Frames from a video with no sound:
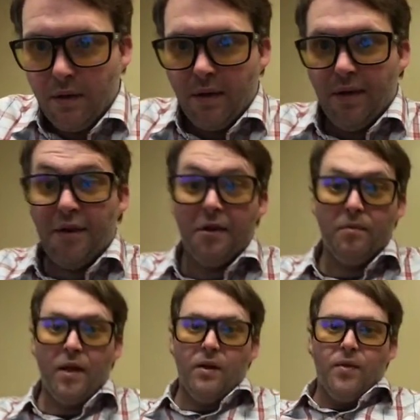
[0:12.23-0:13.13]
This is
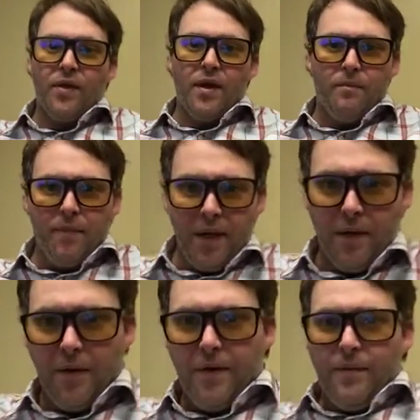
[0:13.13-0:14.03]
me without a
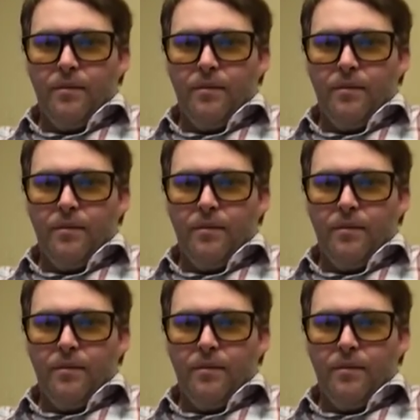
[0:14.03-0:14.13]
beard.